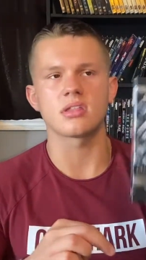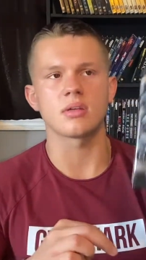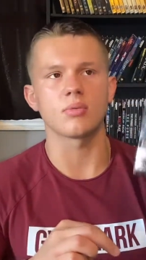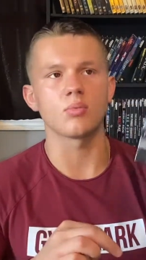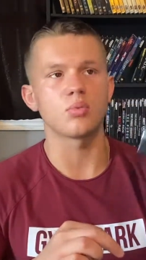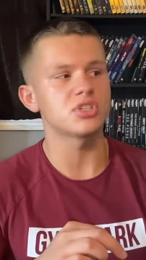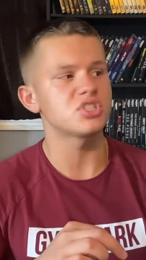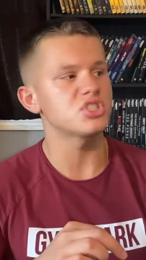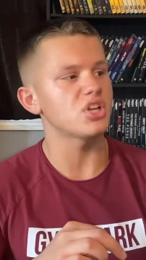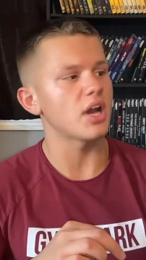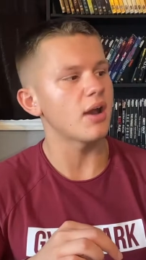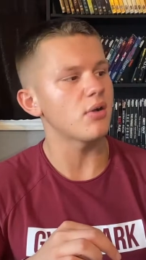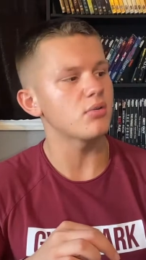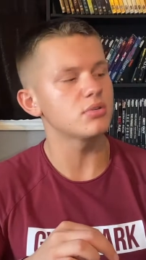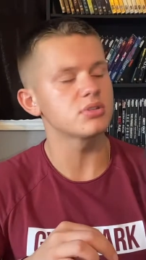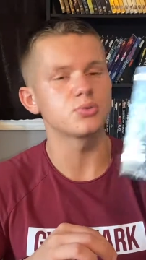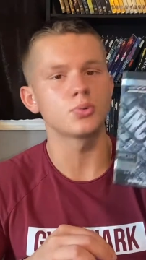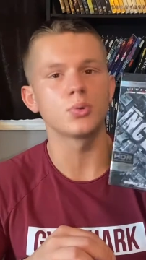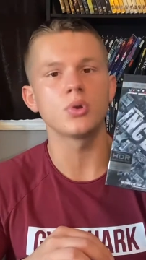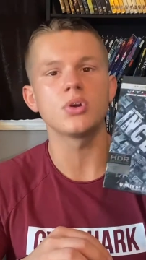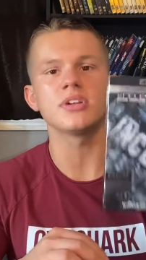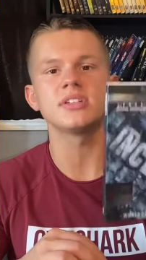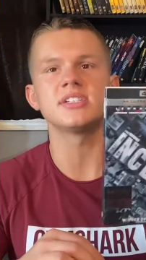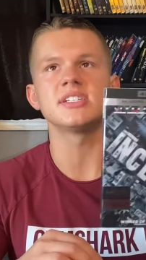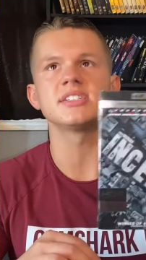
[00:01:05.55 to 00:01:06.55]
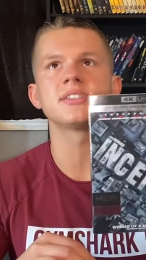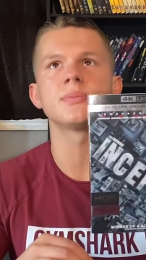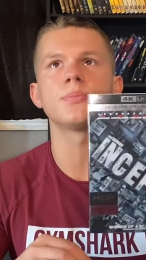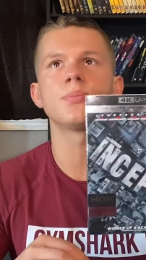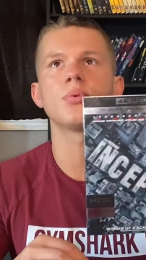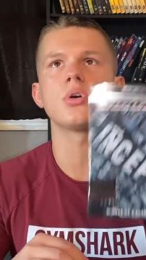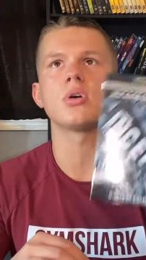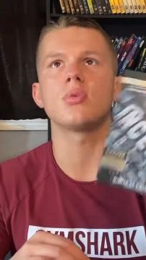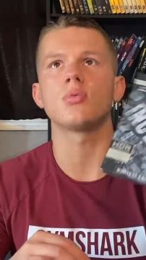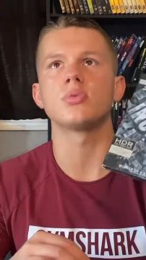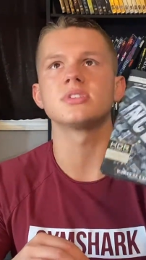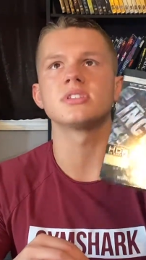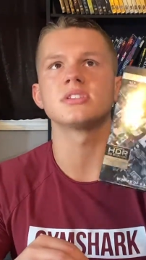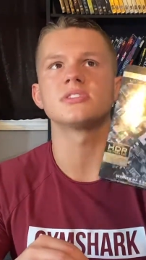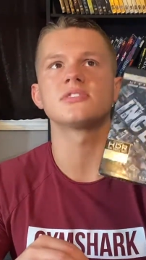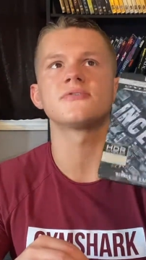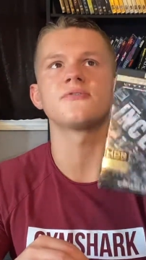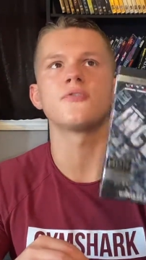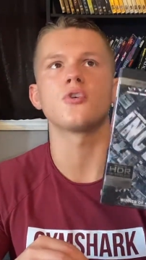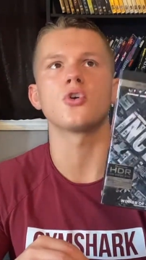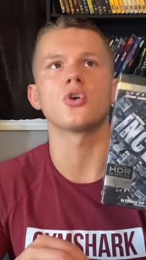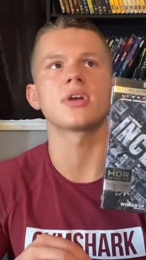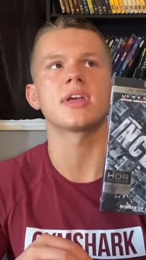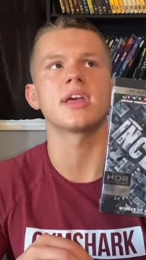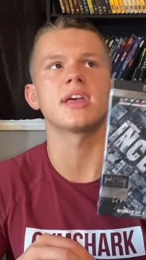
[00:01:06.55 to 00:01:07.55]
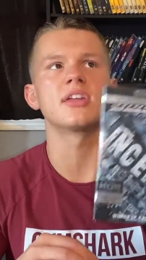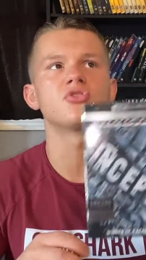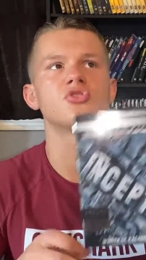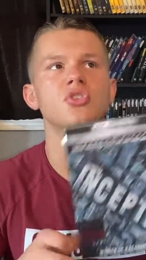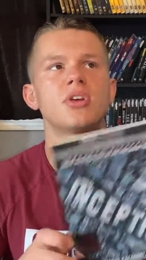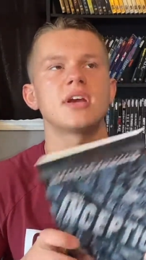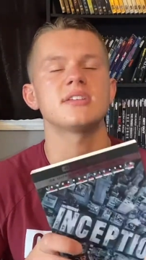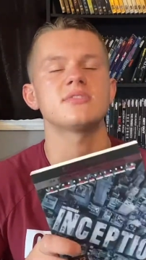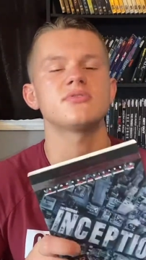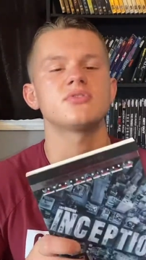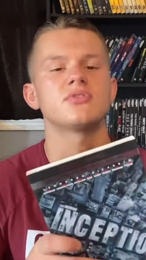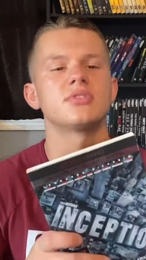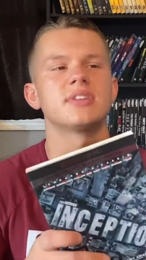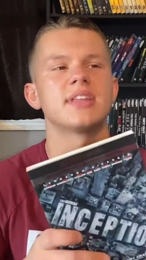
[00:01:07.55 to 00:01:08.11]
which I was really disappointed with this 4K transfer